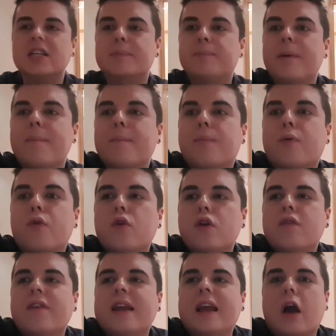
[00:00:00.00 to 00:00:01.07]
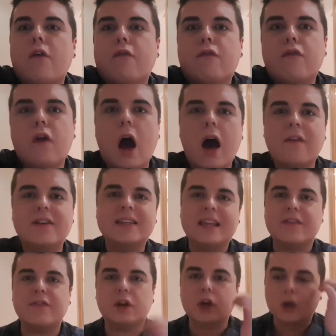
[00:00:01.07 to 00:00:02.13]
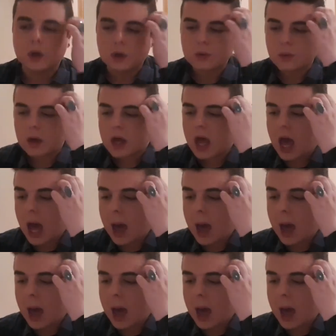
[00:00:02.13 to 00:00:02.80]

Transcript: has been proving rather difficult.